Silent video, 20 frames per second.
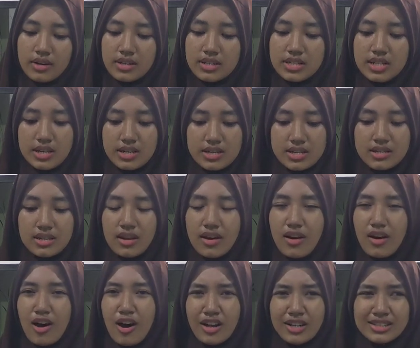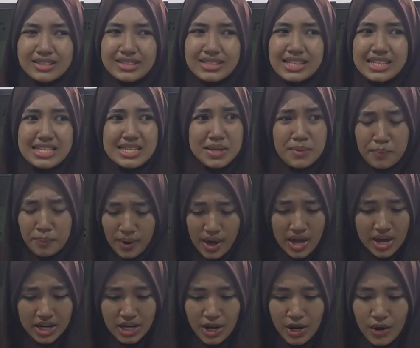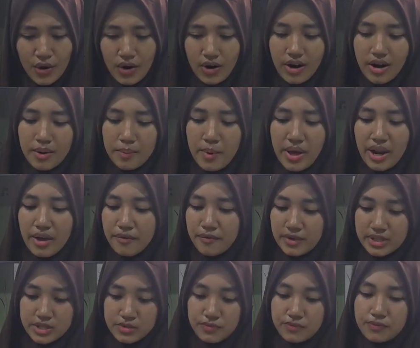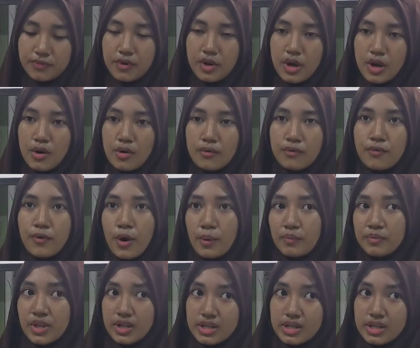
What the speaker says: just on the sympathy or benefits from